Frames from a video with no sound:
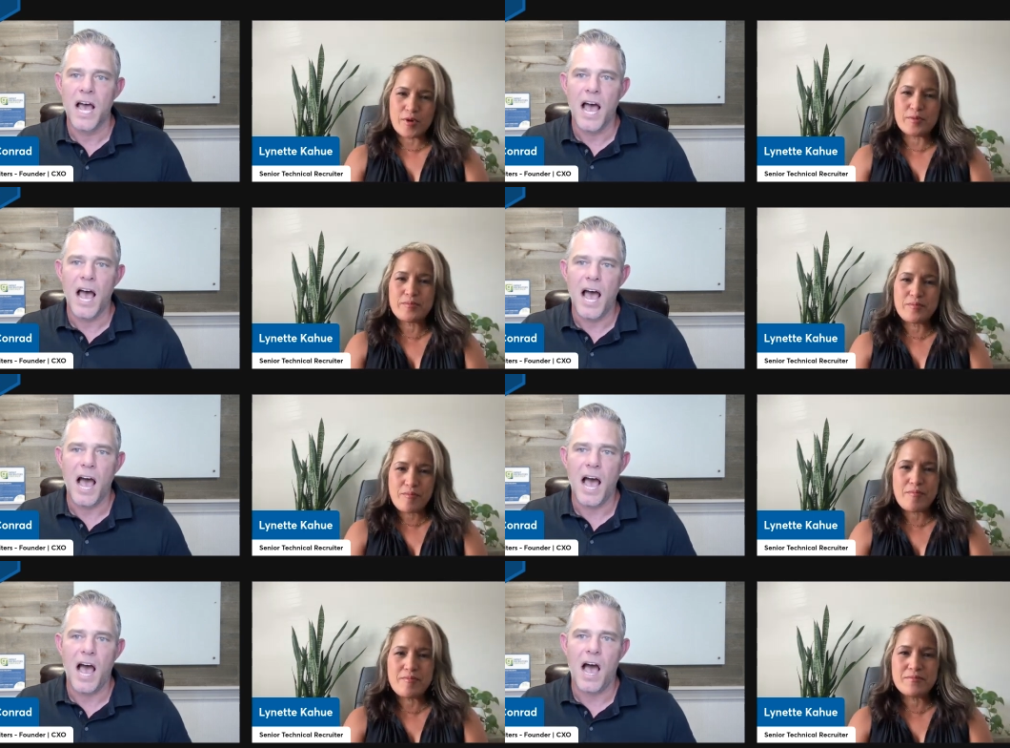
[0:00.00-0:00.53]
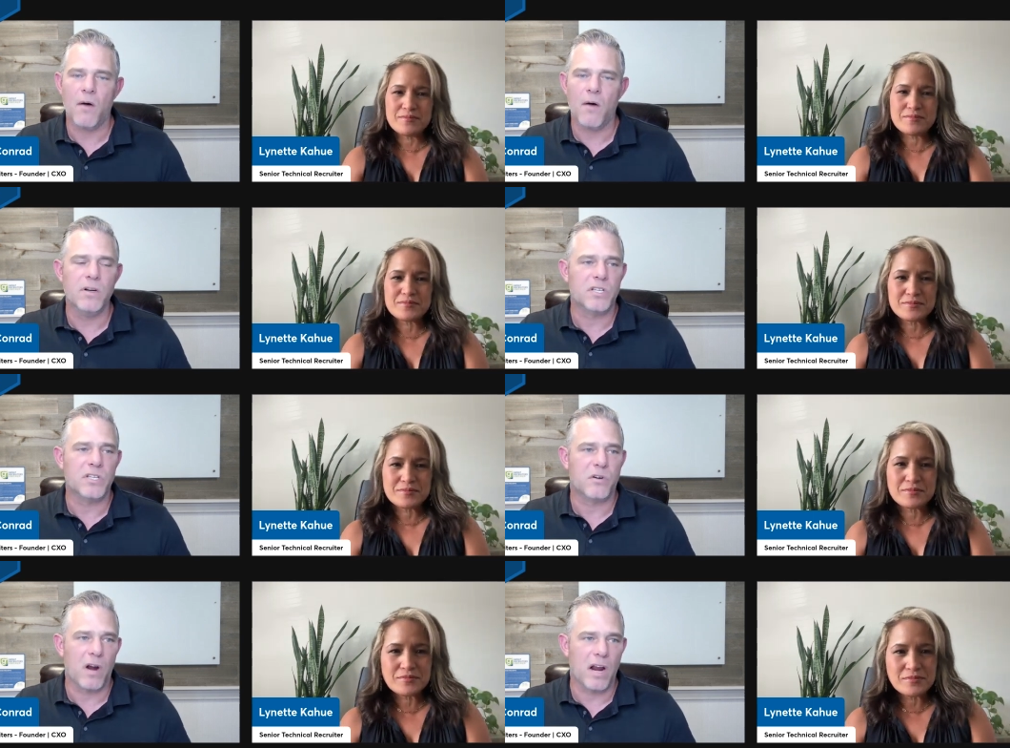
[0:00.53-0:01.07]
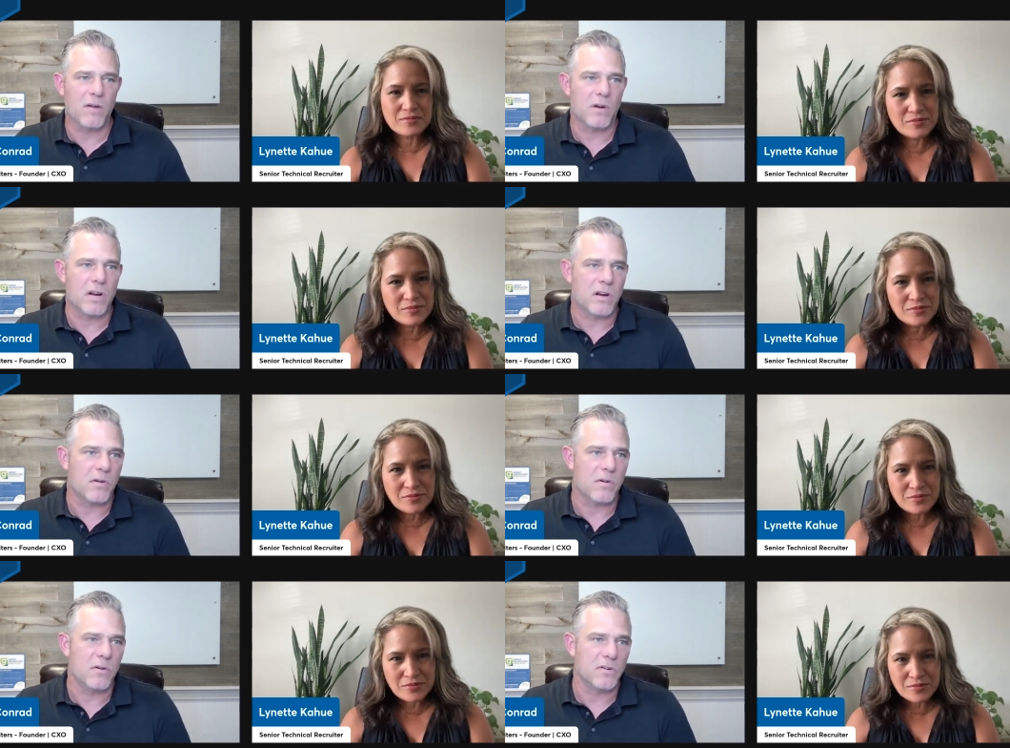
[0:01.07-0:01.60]
Speaker 1: How, how has Great
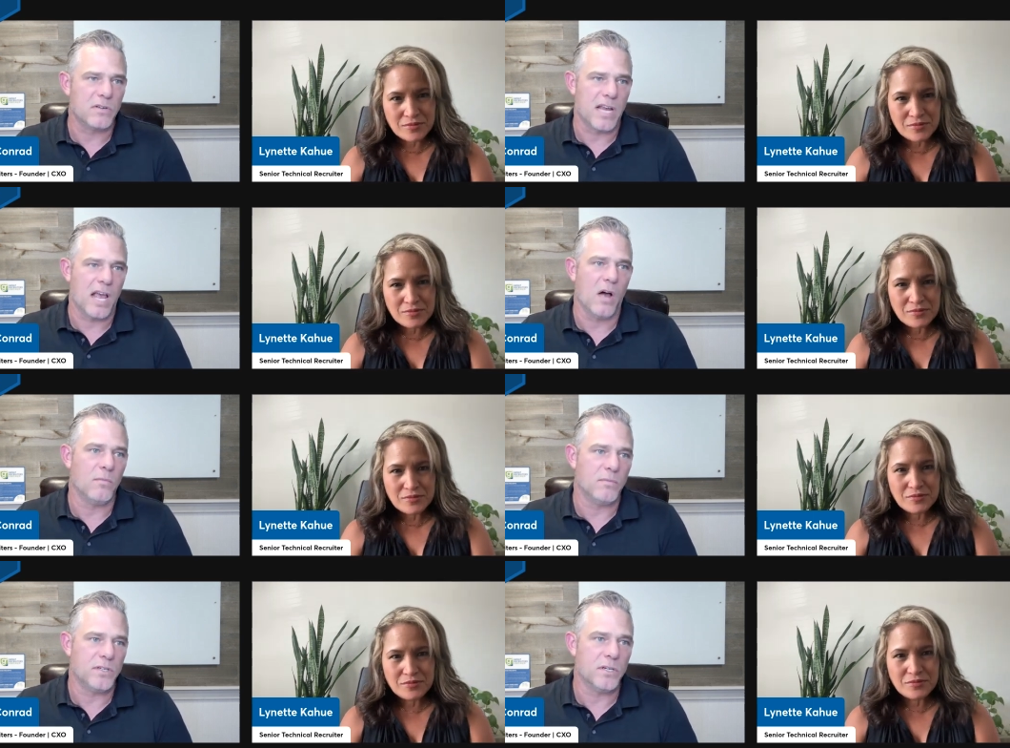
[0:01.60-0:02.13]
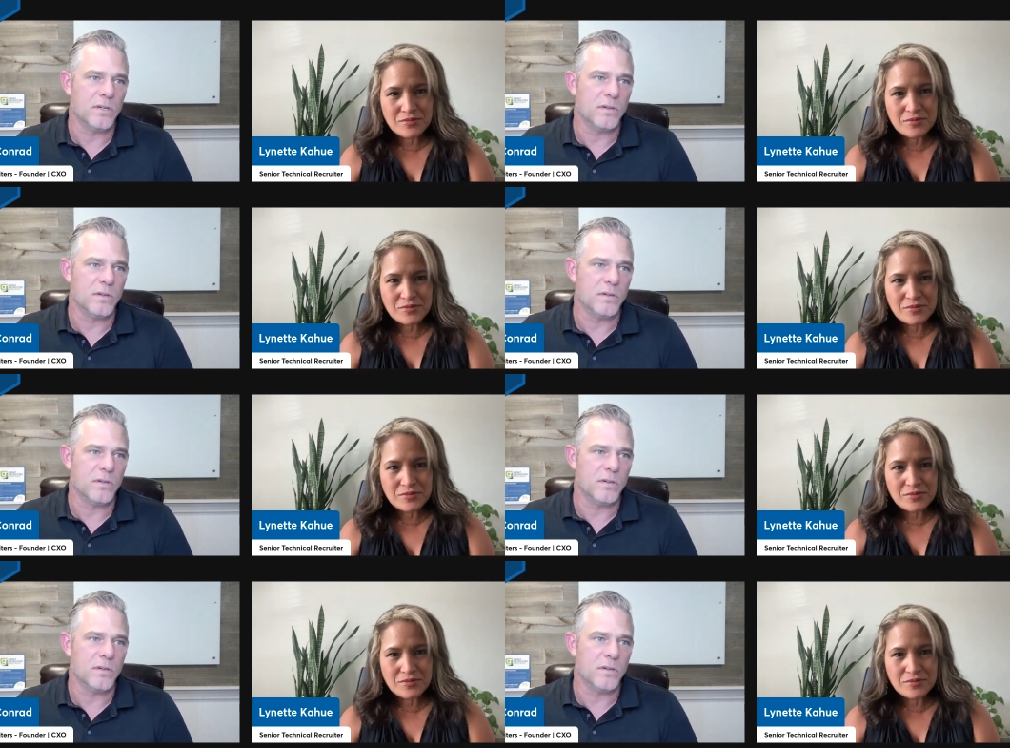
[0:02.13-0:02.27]
Recruiters helped you?